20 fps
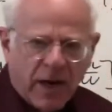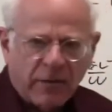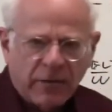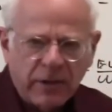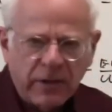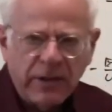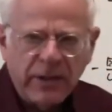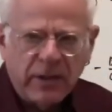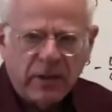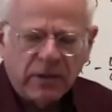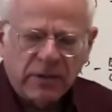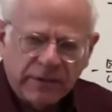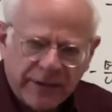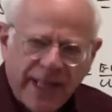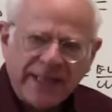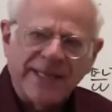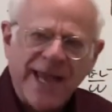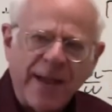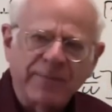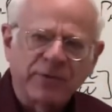are illegal.
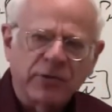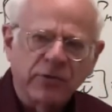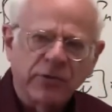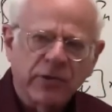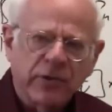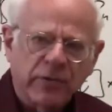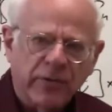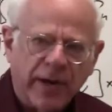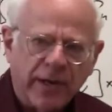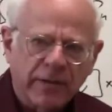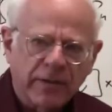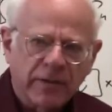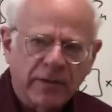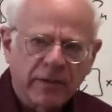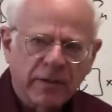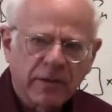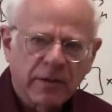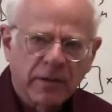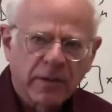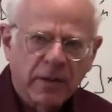That's absolutely correct.
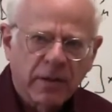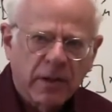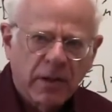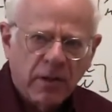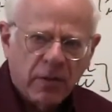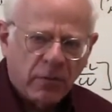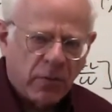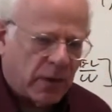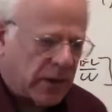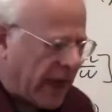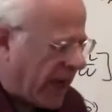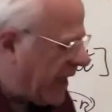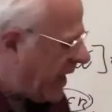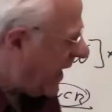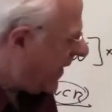What I